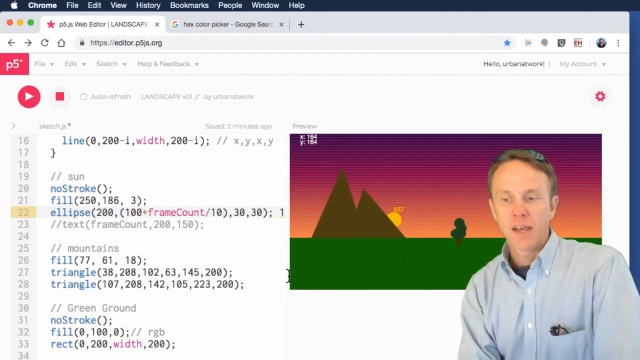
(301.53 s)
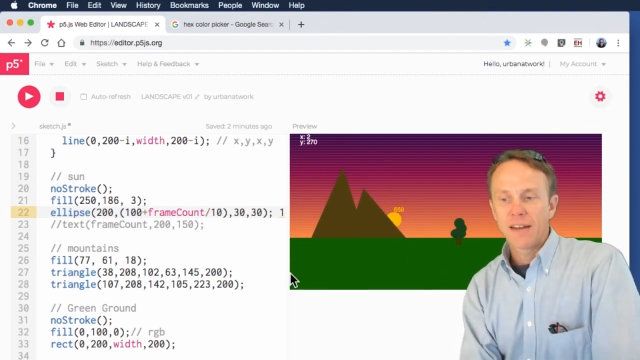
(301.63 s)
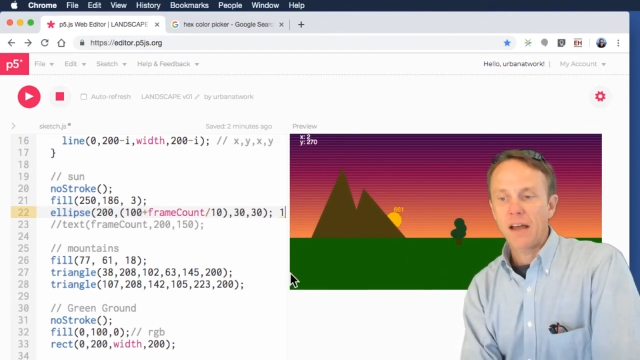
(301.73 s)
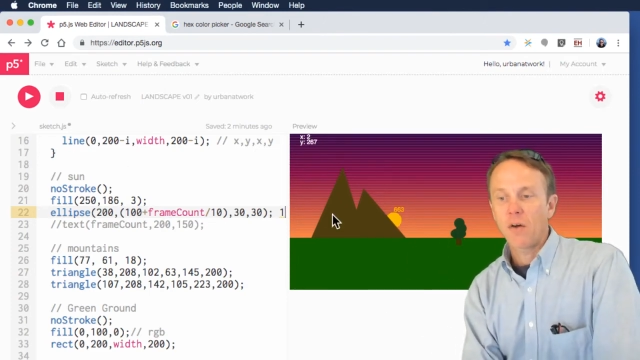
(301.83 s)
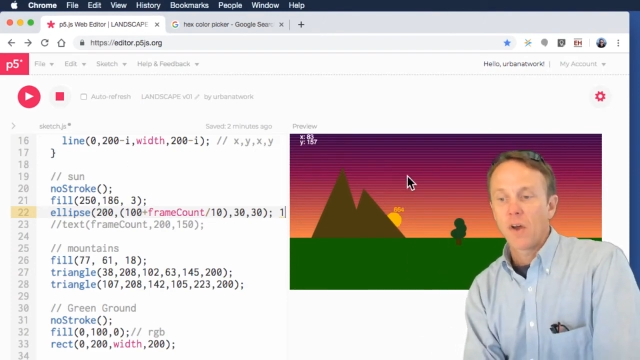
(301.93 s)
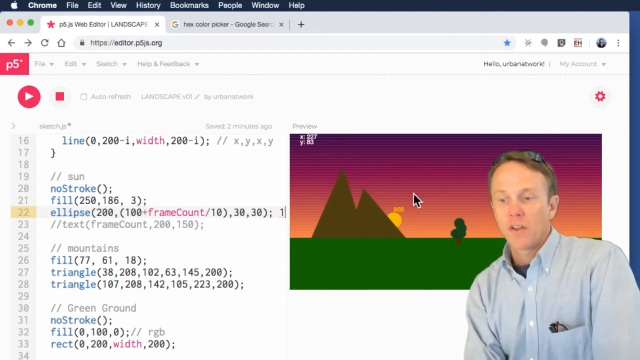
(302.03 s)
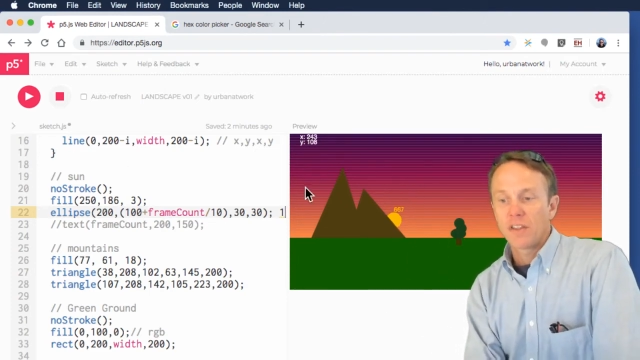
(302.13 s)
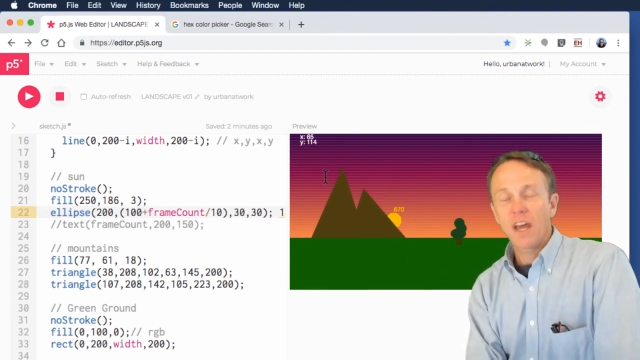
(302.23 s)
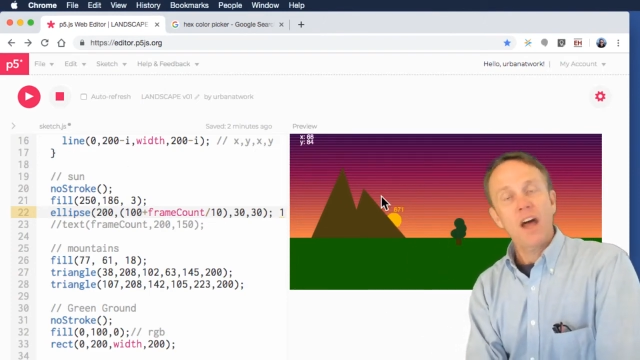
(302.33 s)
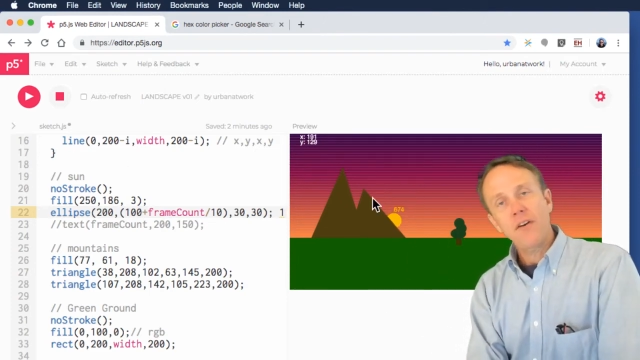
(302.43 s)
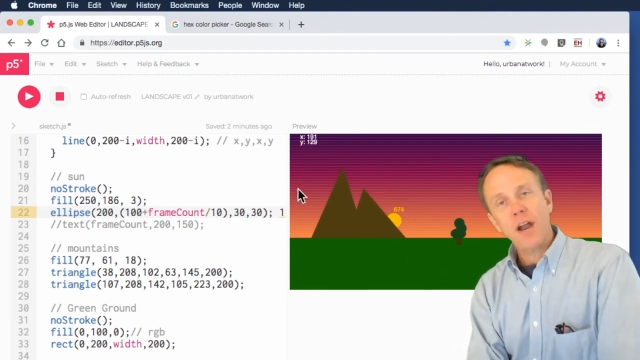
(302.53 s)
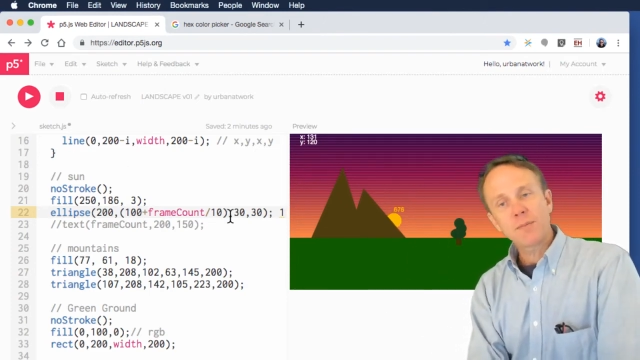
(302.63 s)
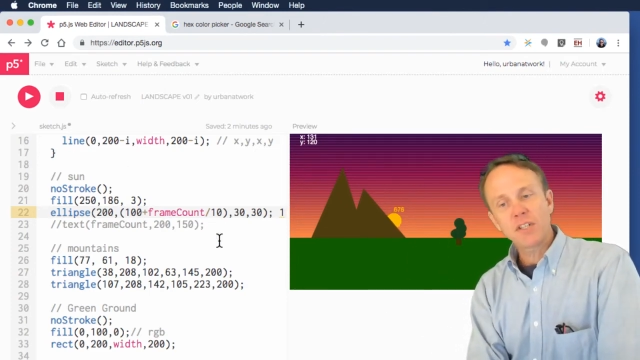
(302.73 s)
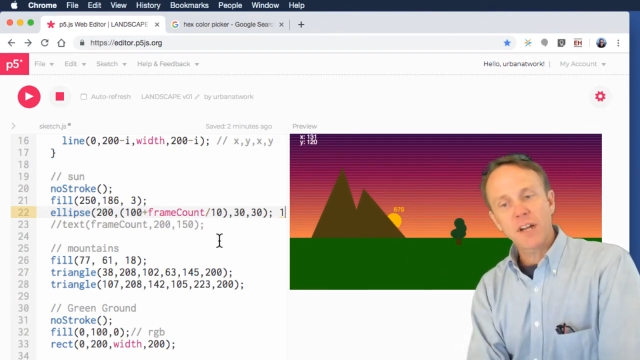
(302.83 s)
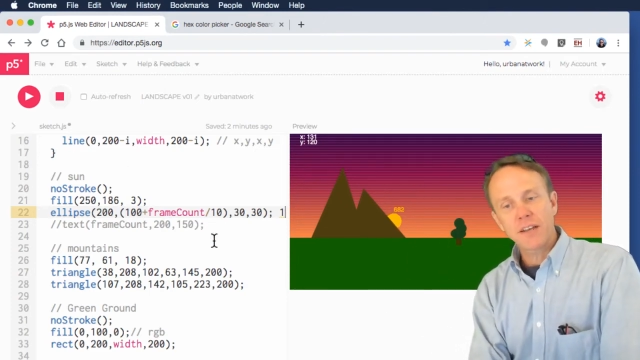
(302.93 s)
Now, the other
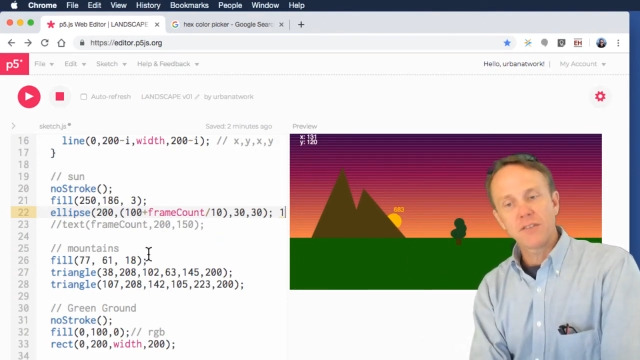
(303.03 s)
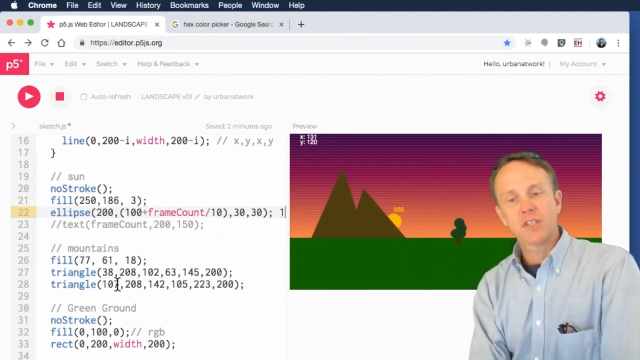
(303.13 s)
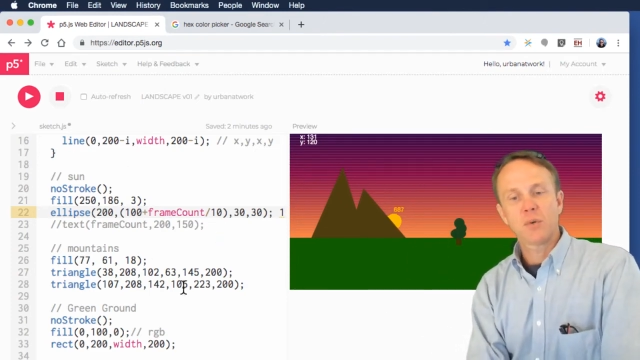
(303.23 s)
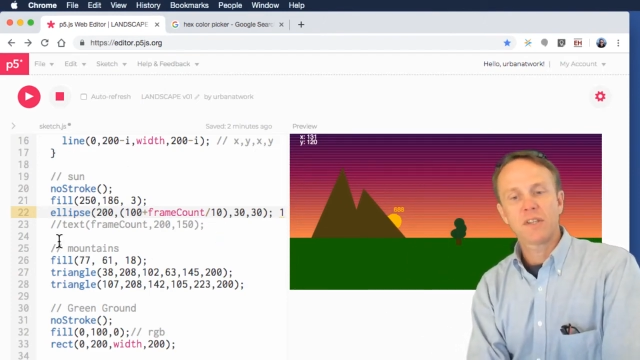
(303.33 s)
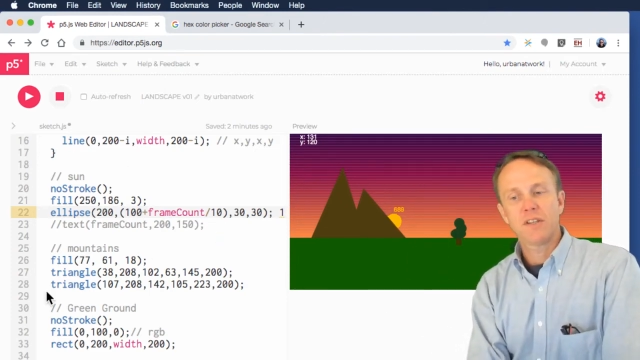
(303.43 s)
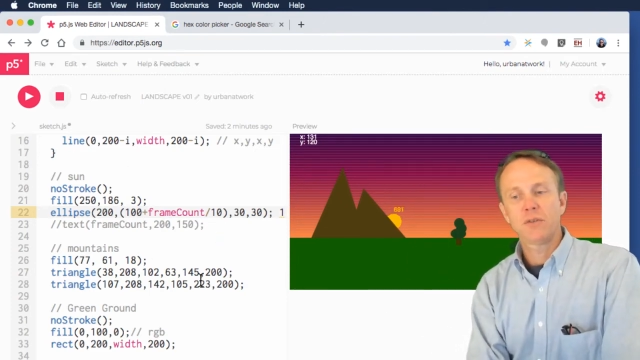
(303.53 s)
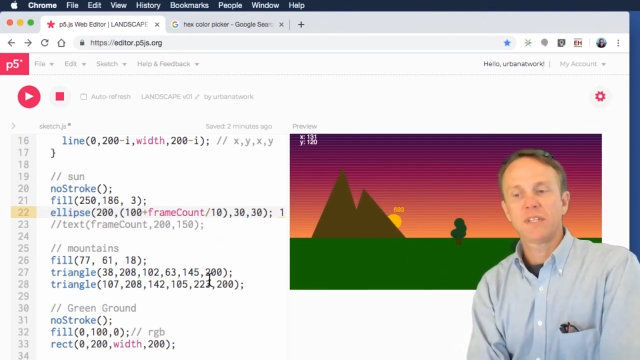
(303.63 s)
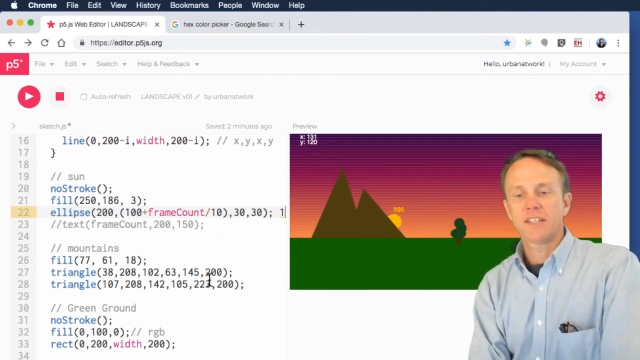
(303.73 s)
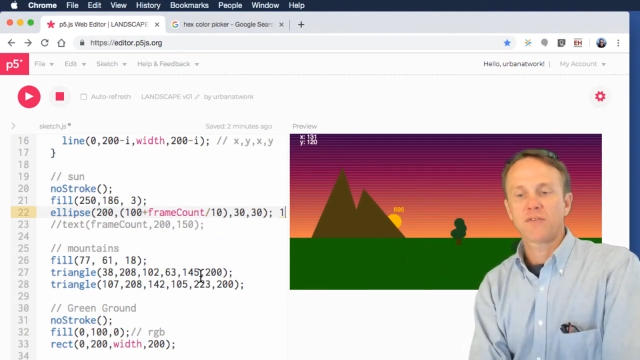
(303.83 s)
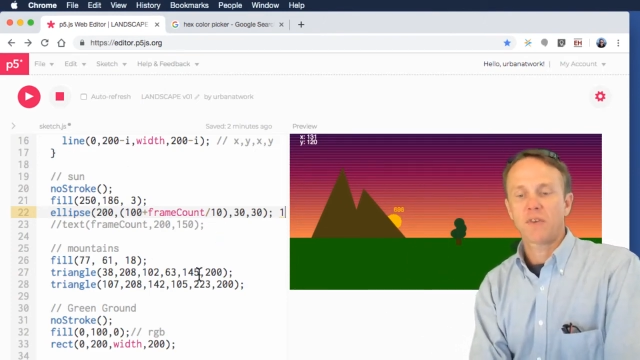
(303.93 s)
option I could do with using this frame